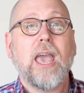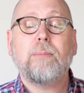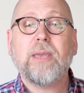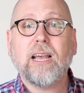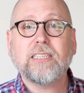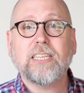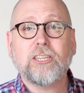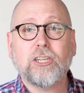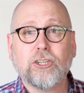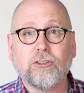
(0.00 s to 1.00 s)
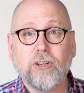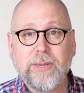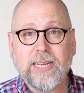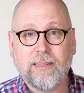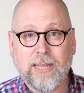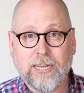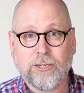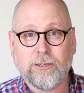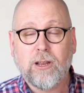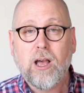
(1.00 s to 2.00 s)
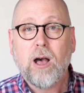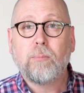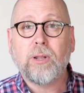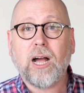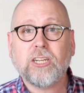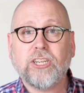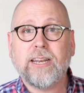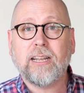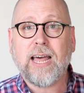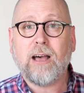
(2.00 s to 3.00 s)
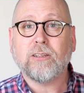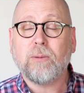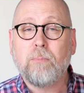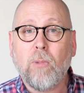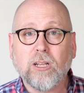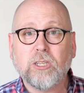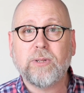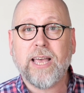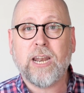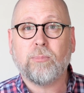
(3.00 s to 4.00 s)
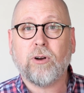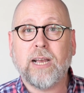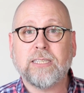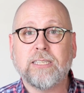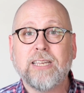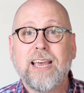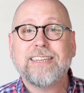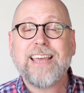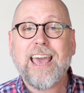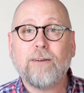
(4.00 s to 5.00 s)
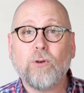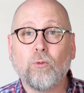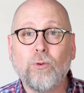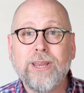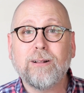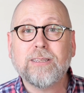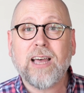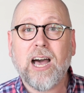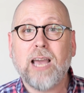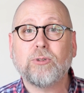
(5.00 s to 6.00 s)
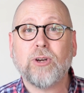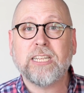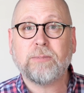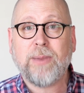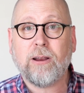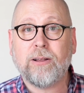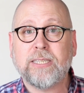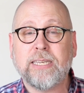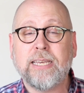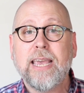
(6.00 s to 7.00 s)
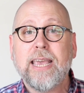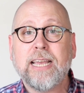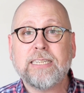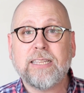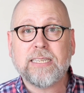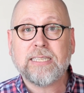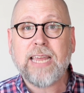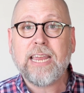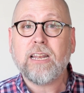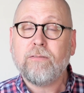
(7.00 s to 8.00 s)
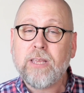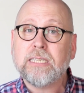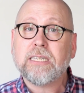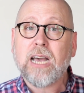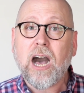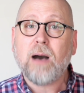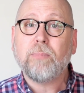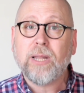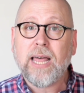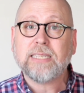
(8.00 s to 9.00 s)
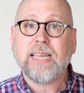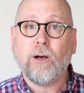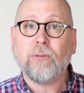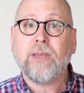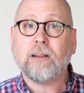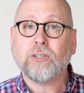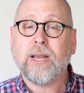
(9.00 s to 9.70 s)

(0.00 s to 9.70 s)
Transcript: And because it's a distributed ledger, Blockchain allows multiple enterprises to have real-time transparency into the state of these complex healthcare